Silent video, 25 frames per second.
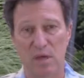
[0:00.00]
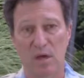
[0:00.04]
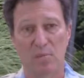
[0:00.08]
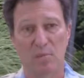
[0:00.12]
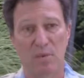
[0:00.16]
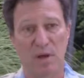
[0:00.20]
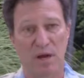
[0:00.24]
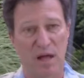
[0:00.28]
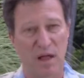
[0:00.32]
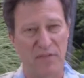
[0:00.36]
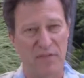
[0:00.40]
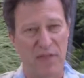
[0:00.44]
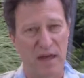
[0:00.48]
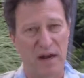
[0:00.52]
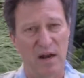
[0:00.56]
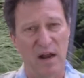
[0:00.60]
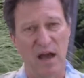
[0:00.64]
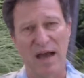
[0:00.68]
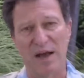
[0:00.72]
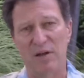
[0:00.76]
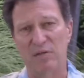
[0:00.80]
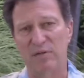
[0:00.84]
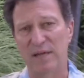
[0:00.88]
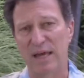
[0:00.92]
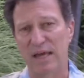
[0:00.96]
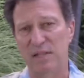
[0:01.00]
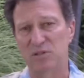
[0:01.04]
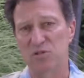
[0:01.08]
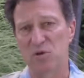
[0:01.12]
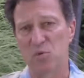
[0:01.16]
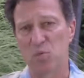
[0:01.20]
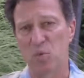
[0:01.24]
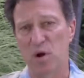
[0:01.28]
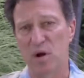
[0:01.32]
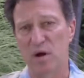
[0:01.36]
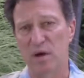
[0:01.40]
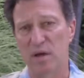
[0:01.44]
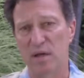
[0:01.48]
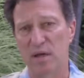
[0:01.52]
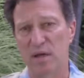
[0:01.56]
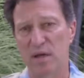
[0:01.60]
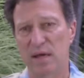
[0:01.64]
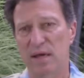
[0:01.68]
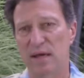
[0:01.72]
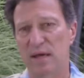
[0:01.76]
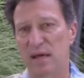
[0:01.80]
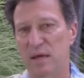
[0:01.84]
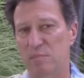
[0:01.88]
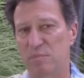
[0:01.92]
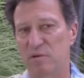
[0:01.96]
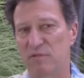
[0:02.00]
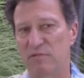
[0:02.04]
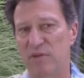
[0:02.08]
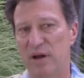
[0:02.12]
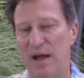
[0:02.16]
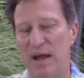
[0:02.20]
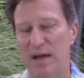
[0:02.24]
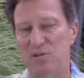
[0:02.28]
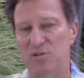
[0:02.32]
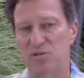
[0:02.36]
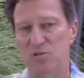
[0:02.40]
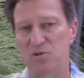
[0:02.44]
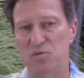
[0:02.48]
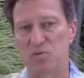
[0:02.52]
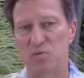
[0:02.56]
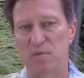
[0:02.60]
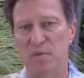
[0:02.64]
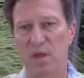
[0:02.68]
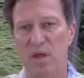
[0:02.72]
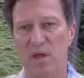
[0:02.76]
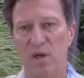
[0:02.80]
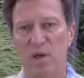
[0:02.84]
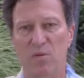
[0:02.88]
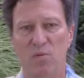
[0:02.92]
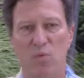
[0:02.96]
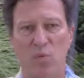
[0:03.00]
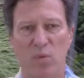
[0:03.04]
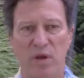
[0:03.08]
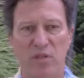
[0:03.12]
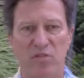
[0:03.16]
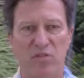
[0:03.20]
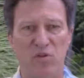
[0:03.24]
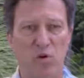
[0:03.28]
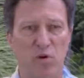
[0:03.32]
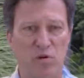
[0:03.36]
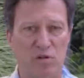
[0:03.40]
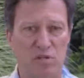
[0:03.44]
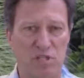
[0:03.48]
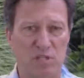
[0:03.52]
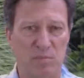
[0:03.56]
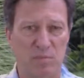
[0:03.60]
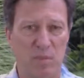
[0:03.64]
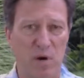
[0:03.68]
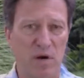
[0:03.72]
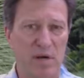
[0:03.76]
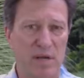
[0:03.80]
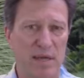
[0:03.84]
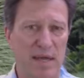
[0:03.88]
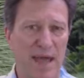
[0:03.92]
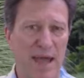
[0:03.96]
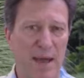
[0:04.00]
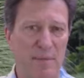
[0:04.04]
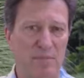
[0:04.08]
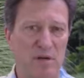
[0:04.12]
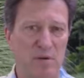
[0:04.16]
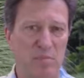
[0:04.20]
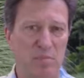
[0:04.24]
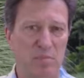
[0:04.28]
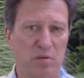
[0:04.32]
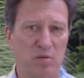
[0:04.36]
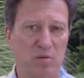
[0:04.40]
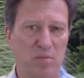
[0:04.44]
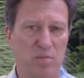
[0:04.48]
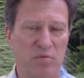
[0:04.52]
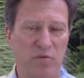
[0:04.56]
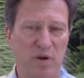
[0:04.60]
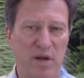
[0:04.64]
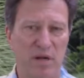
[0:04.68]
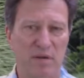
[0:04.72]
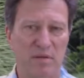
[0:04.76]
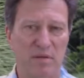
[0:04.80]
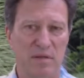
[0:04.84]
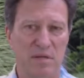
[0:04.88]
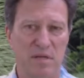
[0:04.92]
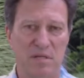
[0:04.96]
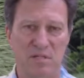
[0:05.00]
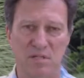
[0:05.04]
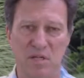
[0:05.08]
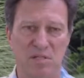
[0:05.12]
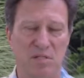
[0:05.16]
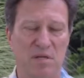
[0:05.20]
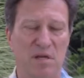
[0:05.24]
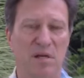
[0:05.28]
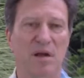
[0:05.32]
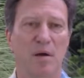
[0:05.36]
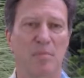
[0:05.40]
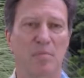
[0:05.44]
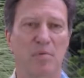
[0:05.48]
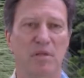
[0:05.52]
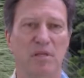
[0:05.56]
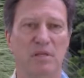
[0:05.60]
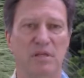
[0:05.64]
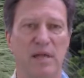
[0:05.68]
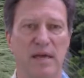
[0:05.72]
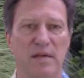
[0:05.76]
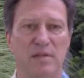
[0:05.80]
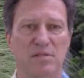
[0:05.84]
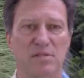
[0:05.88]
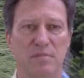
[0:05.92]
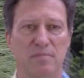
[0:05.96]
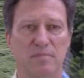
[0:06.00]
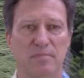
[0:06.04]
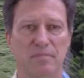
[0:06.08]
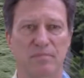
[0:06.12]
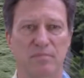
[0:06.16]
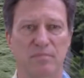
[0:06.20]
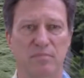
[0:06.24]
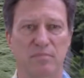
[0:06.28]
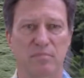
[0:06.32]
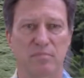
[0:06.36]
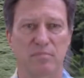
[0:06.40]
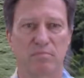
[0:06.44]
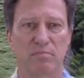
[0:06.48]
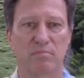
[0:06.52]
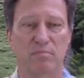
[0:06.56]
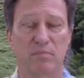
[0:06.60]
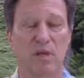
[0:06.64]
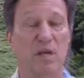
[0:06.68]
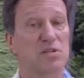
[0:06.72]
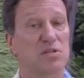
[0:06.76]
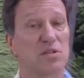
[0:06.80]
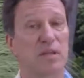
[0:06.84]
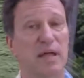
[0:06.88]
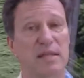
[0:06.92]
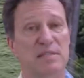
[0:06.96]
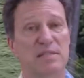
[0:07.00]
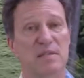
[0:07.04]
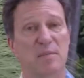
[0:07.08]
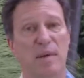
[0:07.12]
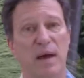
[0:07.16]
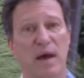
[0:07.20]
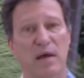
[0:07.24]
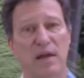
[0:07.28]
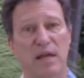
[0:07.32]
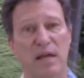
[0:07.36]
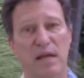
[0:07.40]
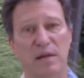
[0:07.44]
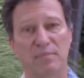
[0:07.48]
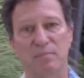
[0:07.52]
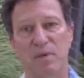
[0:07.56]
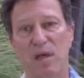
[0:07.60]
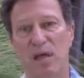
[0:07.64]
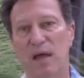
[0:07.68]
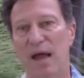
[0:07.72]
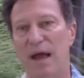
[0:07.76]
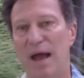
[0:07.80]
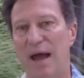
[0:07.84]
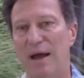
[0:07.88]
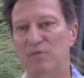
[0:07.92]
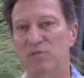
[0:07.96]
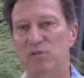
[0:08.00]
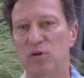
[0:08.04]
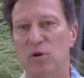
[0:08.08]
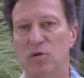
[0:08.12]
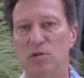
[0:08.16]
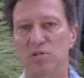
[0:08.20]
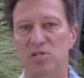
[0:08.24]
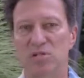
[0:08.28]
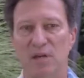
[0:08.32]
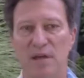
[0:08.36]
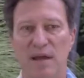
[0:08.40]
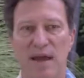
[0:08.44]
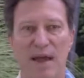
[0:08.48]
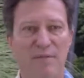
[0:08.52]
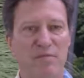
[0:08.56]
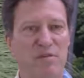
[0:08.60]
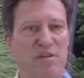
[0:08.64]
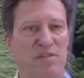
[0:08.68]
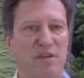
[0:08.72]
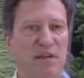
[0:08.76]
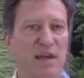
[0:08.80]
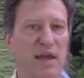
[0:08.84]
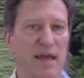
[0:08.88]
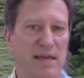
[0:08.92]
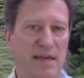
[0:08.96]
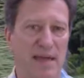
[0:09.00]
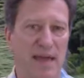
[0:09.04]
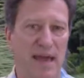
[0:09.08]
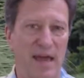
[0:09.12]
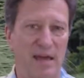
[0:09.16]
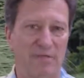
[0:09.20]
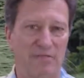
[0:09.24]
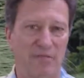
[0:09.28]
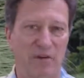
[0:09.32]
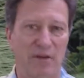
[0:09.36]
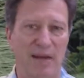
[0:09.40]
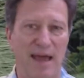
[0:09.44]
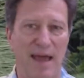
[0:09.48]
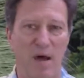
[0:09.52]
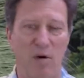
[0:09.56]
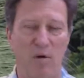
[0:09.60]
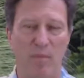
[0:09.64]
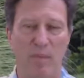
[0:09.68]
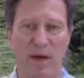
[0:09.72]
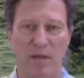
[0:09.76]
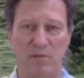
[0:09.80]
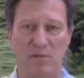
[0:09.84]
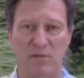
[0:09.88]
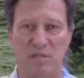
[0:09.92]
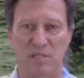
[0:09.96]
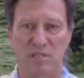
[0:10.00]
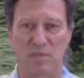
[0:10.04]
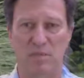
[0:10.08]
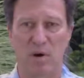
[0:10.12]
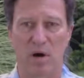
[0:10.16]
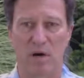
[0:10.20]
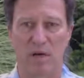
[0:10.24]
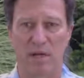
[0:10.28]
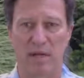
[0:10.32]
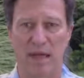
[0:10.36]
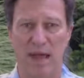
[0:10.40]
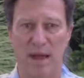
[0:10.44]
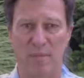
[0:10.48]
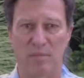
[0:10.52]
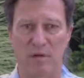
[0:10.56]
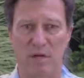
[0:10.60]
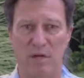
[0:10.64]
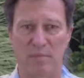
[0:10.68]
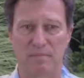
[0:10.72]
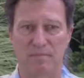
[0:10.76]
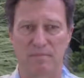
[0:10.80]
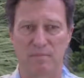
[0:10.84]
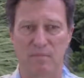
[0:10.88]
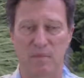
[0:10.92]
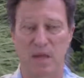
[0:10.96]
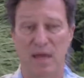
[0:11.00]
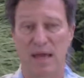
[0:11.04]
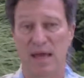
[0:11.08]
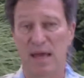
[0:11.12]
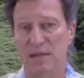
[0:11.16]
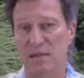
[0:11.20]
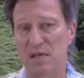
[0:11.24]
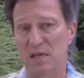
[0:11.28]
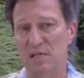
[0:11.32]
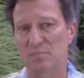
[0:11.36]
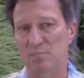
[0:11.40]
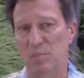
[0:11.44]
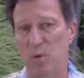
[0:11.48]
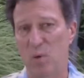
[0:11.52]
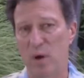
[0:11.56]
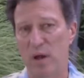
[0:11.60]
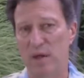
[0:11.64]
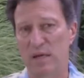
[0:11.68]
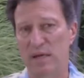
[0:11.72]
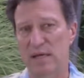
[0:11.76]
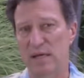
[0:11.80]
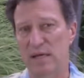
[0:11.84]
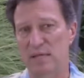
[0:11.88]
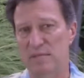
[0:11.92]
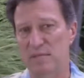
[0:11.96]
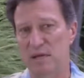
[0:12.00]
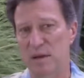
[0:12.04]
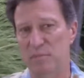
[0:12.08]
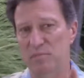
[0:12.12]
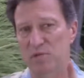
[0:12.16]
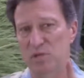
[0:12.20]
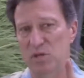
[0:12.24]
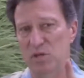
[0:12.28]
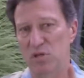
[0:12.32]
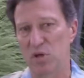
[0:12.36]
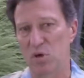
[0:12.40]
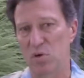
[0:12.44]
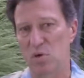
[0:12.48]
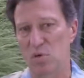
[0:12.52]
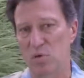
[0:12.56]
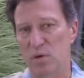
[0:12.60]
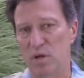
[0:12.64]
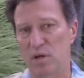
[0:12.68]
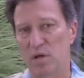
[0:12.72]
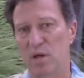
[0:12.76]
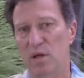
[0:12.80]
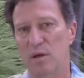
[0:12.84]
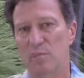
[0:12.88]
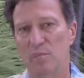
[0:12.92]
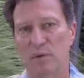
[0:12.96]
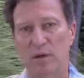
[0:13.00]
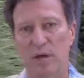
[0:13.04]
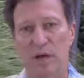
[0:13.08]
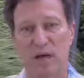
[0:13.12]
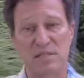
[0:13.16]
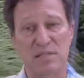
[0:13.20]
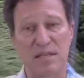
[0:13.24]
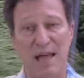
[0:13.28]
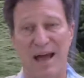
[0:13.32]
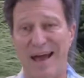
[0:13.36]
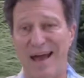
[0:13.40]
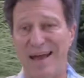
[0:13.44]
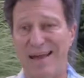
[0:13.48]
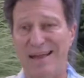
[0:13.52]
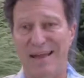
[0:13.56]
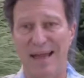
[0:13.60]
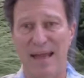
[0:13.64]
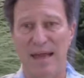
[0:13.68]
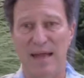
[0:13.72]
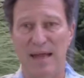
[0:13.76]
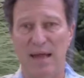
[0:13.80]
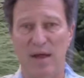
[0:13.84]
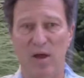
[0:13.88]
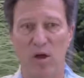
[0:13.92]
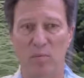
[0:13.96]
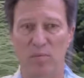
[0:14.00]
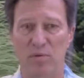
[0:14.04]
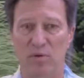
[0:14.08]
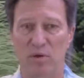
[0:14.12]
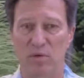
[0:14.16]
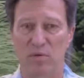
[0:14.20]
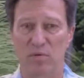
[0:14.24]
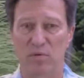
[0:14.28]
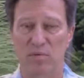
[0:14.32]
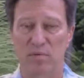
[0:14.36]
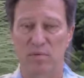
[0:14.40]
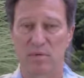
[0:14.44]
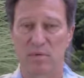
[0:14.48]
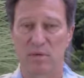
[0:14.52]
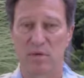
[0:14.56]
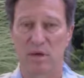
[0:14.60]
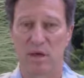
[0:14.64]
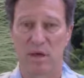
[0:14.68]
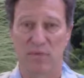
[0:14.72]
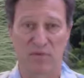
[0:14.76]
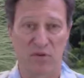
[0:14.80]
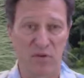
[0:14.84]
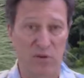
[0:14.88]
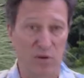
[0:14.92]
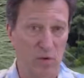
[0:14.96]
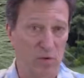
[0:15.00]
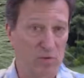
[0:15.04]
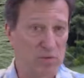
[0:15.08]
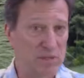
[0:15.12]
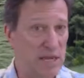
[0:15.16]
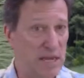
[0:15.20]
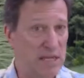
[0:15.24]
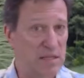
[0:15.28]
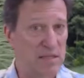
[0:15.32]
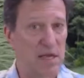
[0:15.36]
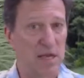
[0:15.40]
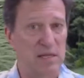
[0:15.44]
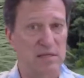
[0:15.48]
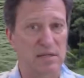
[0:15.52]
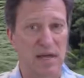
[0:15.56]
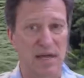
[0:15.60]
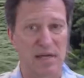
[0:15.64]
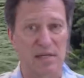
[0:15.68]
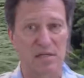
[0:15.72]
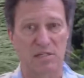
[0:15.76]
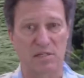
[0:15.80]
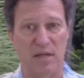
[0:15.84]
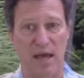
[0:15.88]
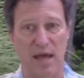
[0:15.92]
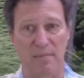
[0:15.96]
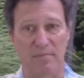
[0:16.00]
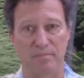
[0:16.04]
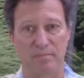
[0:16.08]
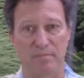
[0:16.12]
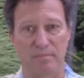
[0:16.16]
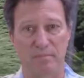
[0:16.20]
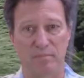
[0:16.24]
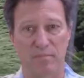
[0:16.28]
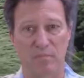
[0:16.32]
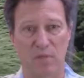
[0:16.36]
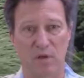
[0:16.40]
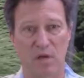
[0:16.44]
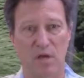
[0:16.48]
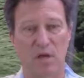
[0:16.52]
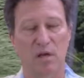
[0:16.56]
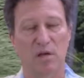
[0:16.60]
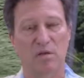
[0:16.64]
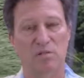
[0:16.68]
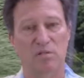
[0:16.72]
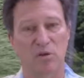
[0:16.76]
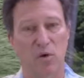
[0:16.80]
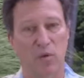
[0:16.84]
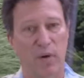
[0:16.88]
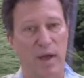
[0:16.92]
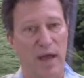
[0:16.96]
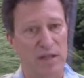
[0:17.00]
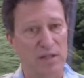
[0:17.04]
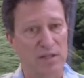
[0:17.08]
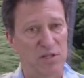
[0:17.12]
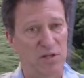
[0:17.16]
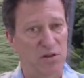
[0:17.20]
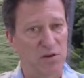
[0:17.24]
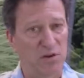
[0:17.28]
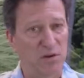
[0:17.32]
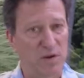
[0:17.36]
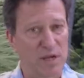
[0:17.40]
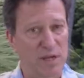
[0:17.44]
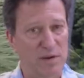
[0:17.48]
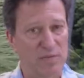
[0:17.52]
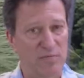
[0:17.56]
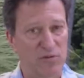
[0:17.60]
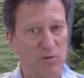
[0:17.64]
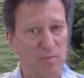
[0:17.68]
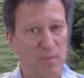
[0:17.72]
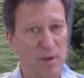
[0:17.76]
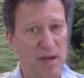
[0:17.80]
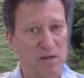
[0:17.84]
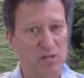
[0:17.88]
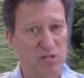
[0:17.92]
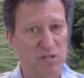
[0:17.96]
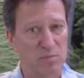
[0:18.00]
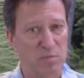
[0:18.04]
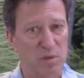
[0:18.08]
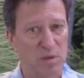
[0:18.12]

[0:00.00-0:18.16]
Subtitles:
But I'll get to work and provide you with your smart cabinet blueprint in just a couple of days. So that's about it. I've told you everything I can for now about the smart cabinet. At this point, it's up to you, because I can't help you if you don't take that next step. So enter your information